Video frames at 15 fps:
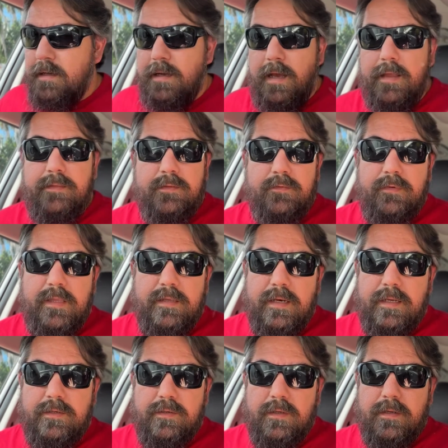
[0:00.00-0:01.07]
And the reason
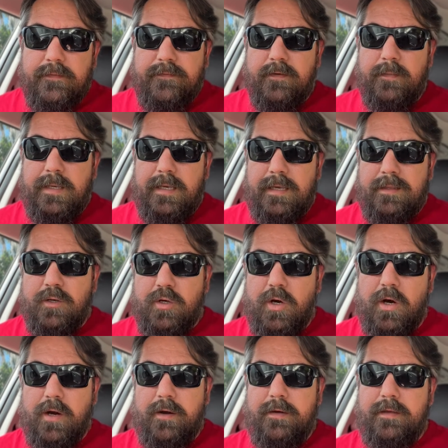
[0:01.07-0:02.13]
I do a lot of filming in the
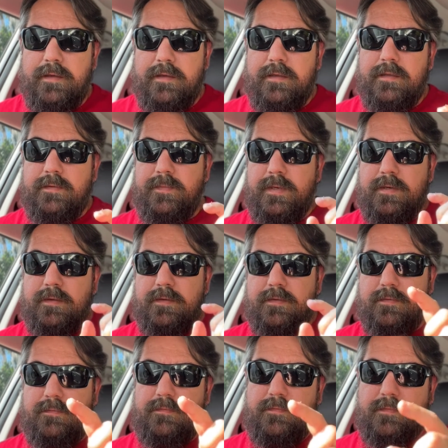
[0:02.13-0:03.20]
car is because
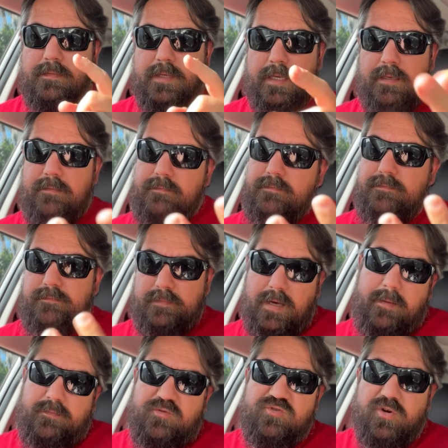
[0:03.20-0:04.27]
like I
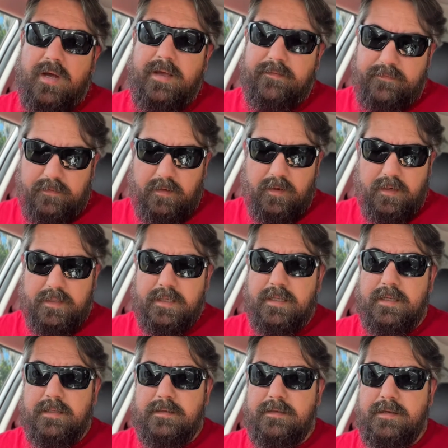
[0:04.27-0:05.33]
drive a lot, and
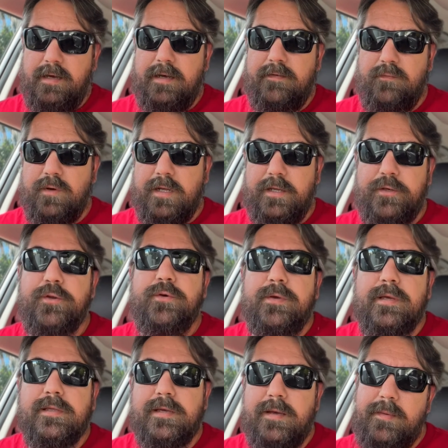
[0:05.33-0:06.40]
that's kind of what I do,
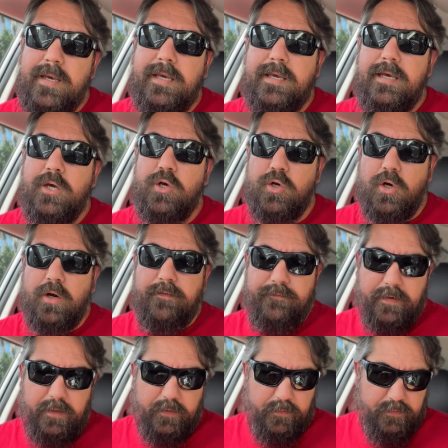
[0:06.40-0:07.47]
is I make car
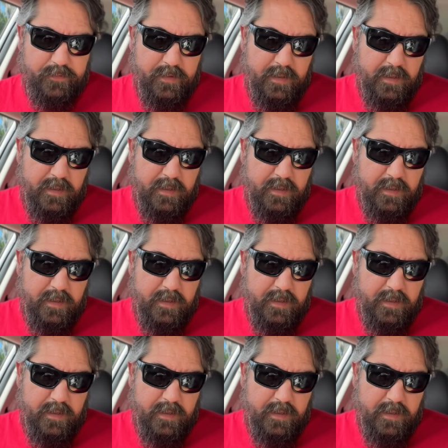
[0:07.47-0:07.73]
videos.